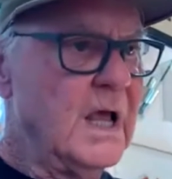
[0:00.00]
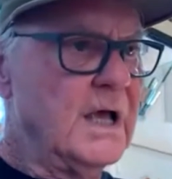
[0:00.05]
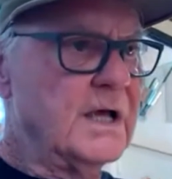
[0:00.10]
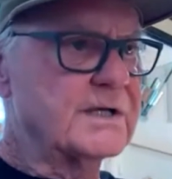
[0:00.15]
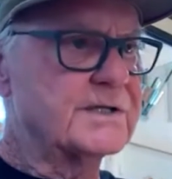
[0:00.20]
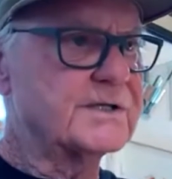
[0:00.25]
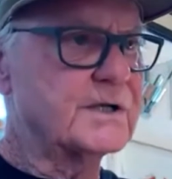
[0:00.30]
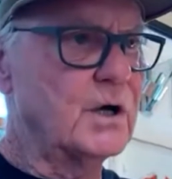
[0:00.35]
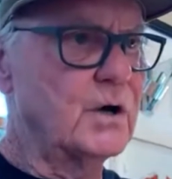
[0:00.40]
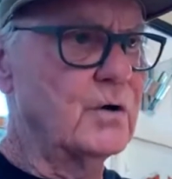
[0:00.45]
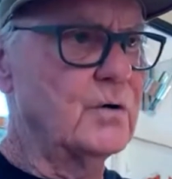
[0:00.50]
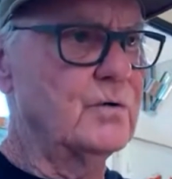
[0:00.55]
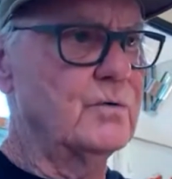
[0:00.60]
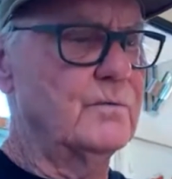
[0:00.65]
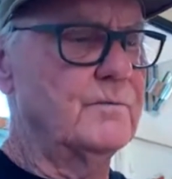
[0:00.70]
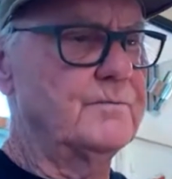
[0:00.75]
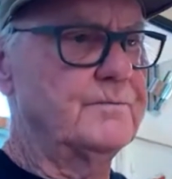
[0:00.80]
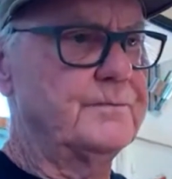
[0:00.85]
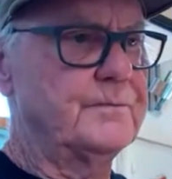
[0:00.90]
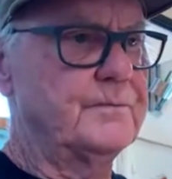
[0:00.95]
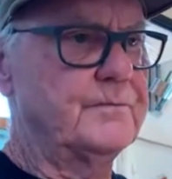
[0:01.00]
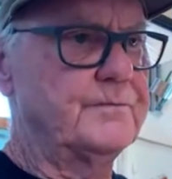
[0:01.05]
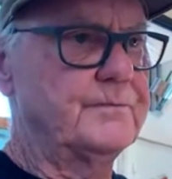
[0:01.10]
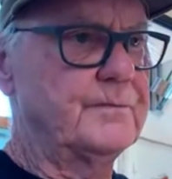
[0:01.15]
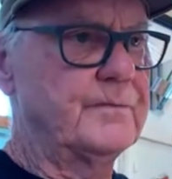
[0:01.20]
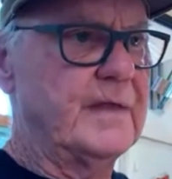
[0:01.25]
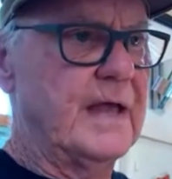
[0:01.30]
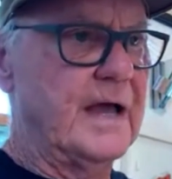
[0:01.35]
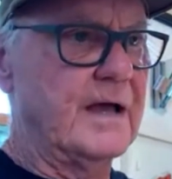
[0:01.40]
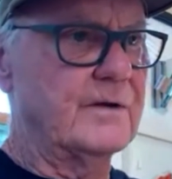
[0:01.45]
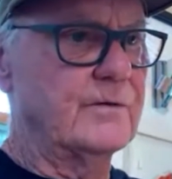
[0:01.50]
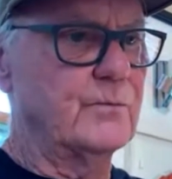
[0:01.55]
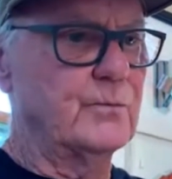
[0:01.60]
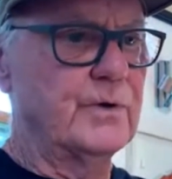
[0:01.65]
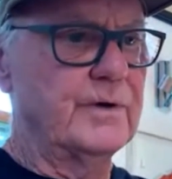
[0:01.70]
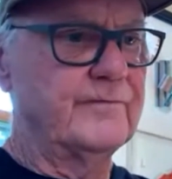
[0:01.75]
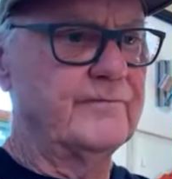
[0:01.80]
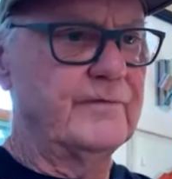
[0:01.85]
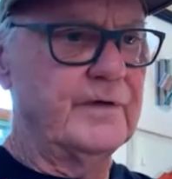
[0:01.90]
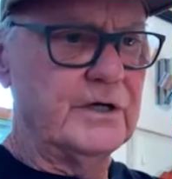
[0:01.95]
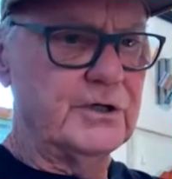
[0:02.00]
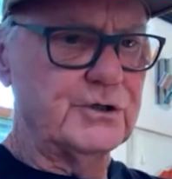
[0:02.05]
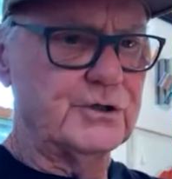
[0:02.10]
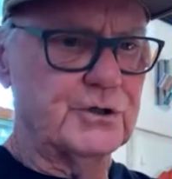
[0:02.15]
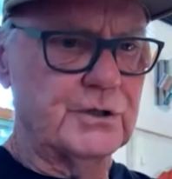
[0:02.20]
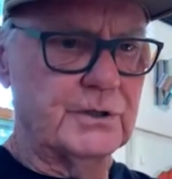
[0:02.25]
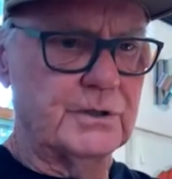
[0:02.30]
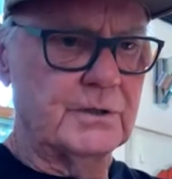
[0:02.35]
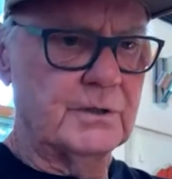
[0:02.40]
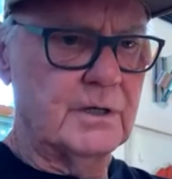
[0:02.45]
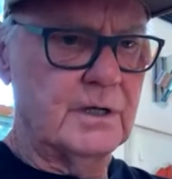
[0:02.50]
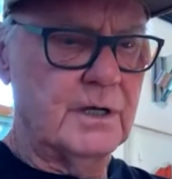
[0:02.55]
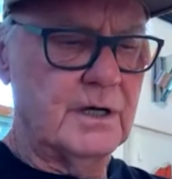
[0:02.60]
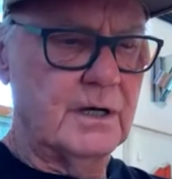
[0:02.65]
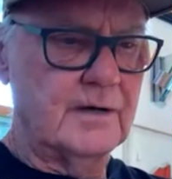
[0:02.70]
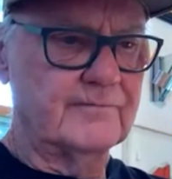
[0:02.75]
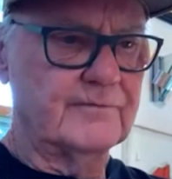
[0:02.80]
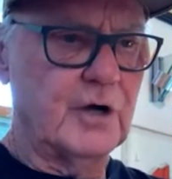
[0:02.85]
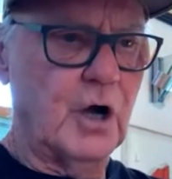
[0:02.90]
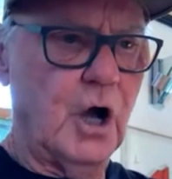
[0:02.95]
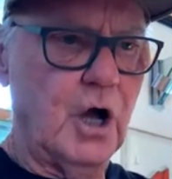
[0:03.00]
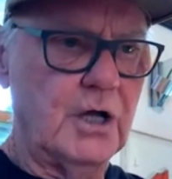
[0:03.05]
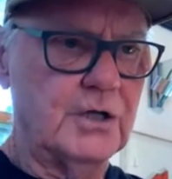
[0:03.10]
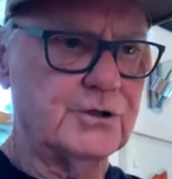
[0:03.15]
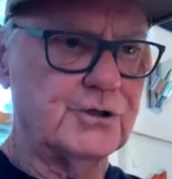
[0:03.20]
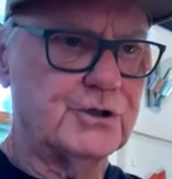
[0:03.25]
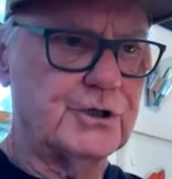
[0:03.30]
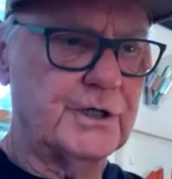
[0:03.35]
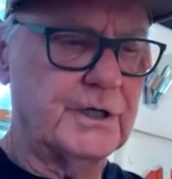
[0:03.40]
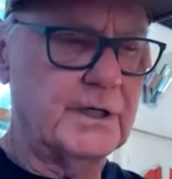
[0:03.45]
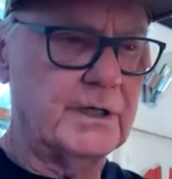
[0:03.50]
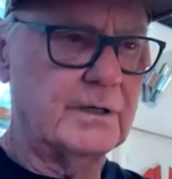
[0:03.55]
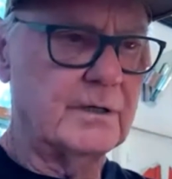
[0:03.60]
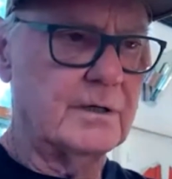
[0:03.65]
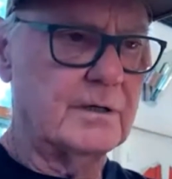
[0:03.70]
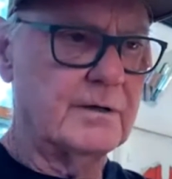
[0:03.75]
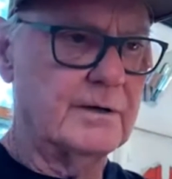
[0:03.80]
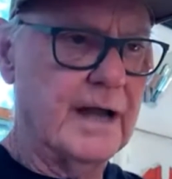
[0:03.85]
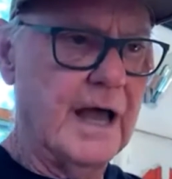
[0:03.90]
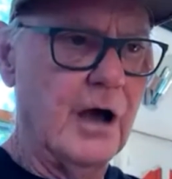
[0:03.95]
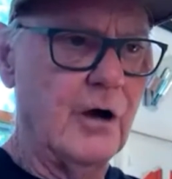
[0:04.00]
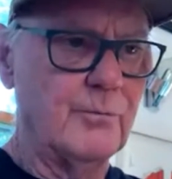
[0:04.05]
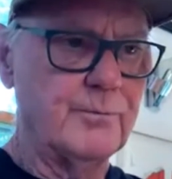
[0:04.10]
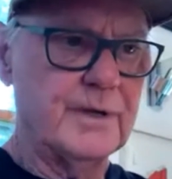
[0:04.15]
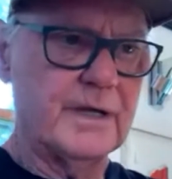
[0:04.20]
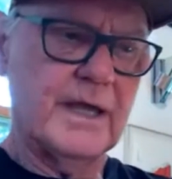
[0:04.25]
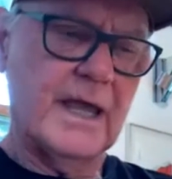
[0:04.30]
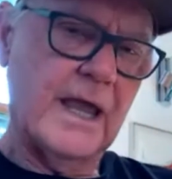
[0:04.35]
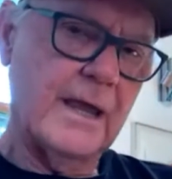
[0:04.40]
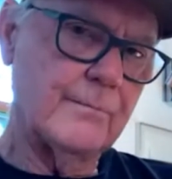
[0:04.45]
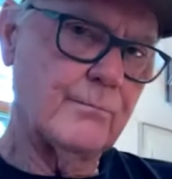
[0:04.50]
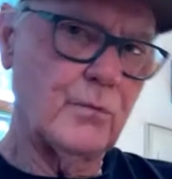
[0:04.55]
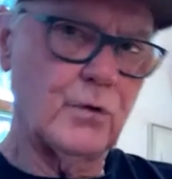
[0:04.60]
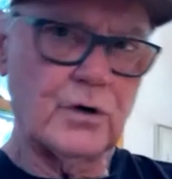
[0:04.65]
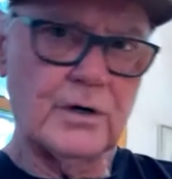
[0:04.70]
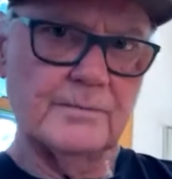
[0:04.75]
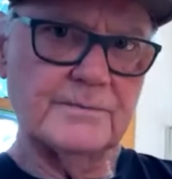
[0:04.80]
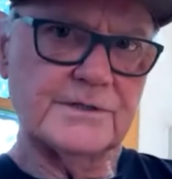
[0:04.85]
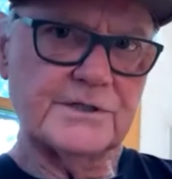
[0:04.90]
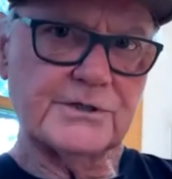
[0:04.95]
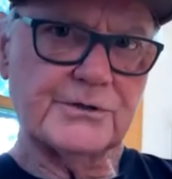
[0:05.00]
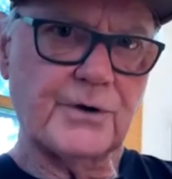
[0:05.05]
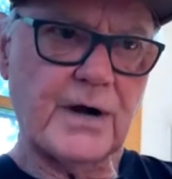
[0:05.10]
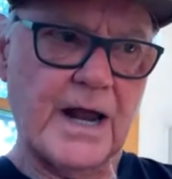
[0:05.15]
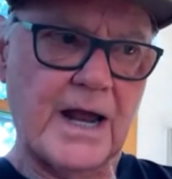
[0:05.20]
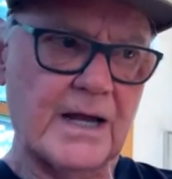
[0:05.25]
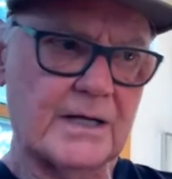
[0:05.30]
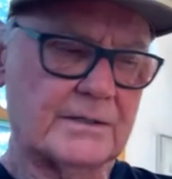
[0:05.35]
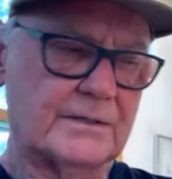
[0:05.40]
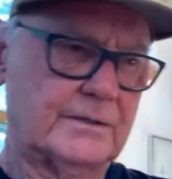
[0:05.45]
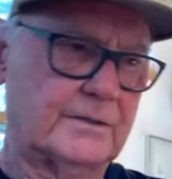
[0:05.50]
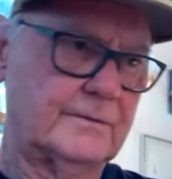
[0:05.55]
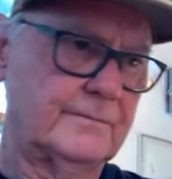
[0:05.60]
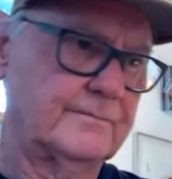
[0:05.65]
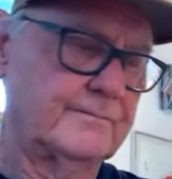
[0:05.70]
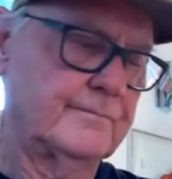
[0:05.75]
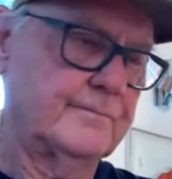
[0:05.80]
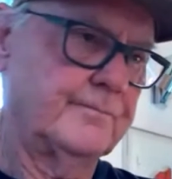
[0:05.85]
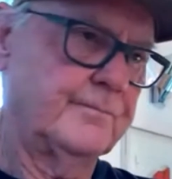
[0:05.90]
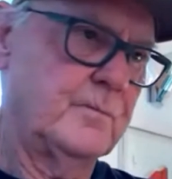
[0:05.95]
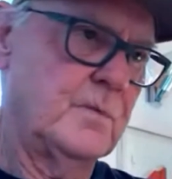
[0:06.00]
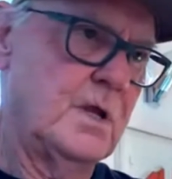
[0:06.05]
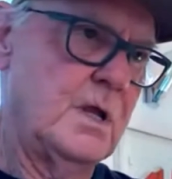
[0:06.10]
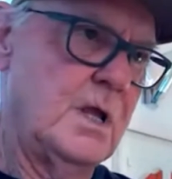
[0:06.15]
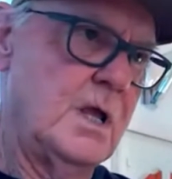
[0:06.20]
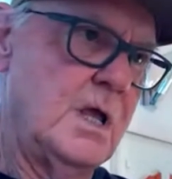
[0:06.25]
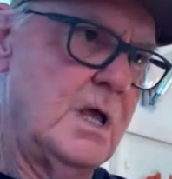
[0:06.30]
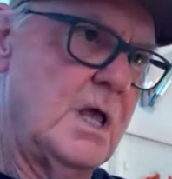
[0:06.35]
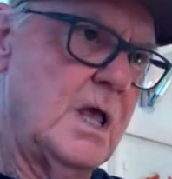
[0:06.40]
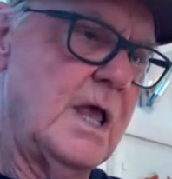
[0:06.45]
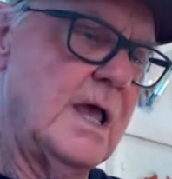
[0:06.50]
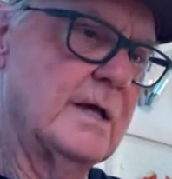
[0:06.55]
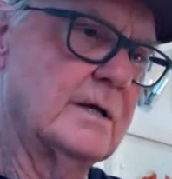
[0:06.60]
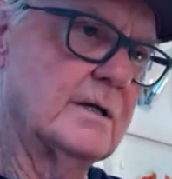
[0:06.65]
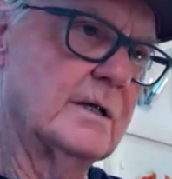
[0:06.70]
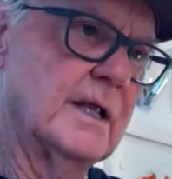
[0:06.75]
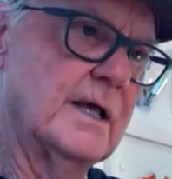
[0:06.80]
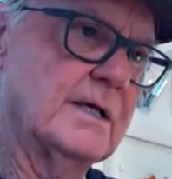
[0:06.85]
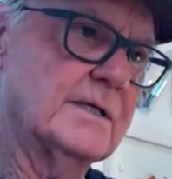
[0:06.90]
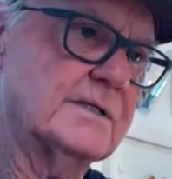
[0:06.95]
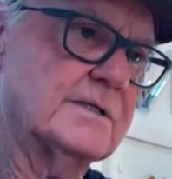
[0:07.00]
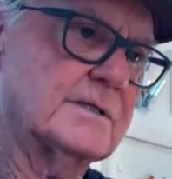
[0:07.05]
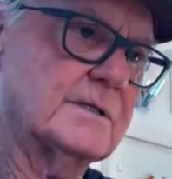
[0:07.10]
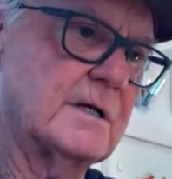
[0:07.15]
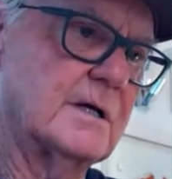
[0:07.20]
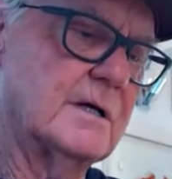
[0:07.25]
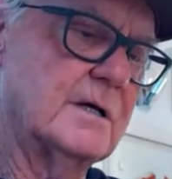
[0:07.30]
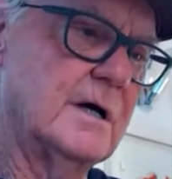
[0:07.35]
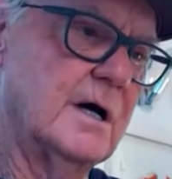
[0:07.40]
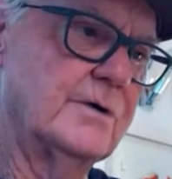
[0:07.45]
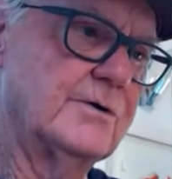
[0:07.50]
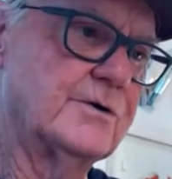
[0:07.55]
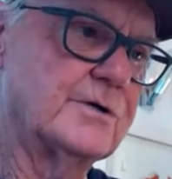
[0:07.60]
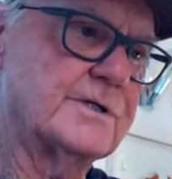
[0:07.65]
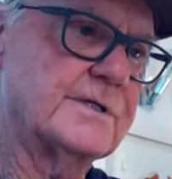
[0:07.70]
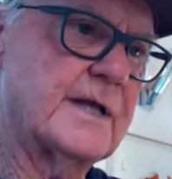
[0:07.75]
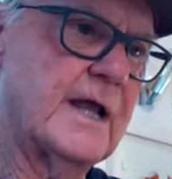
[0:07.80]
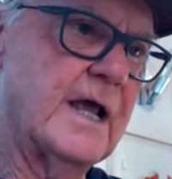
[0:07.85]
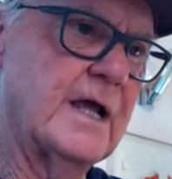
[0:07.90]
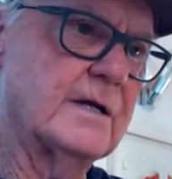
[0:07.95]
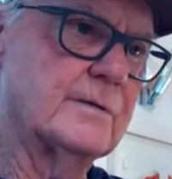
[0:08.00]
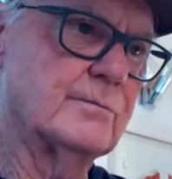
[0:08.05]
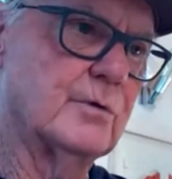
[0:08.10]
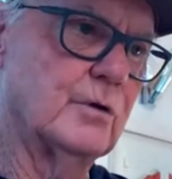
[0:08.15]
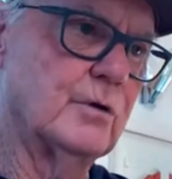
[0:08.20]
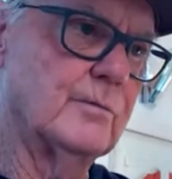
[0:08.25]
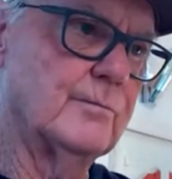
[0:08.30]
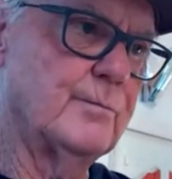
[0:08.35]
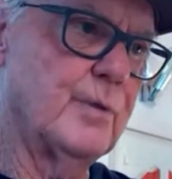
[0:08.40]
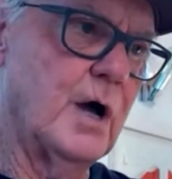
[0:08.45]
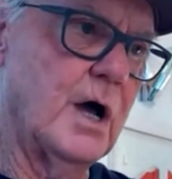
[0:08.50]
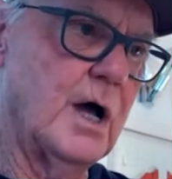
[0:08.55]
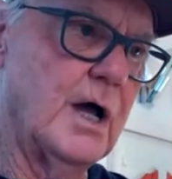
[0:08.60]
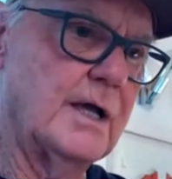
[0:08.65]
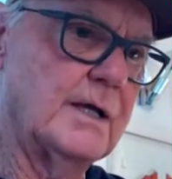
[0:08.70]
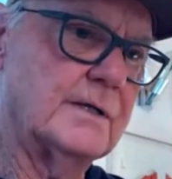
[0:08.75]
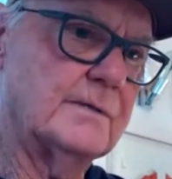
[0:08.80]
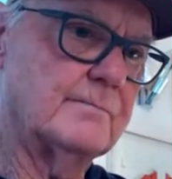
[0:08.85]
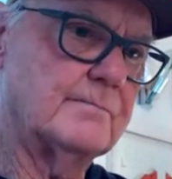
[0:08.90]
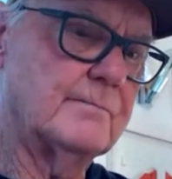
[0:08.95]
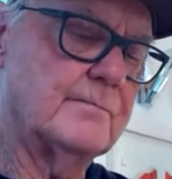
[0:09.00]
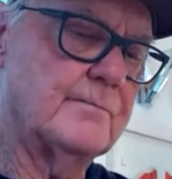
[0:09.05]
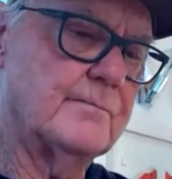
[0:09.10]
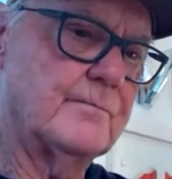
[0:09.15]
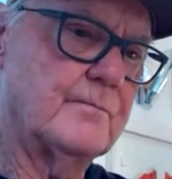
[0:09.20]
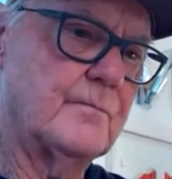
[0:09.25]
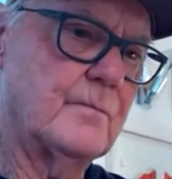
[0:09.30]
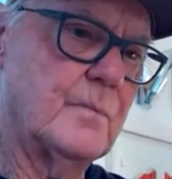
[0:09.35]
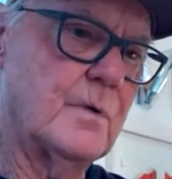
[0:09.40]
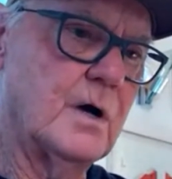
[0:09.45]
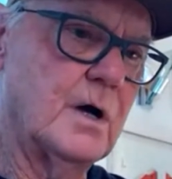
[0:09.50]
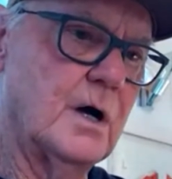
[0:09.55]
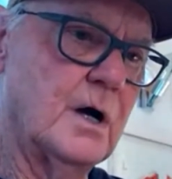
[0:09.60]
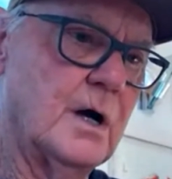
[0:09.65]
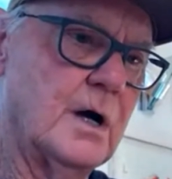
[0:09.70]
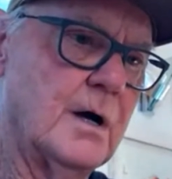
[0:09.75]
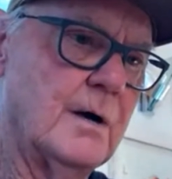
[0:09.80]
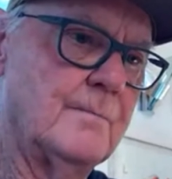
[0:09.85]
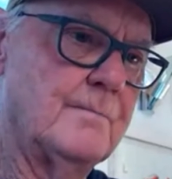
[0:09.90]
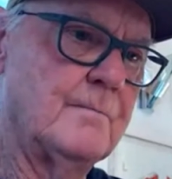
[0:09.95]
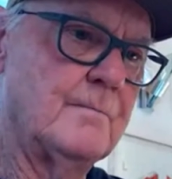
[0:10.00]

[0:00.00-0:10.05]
so that revision of kanji now became more abstract and less understandable by a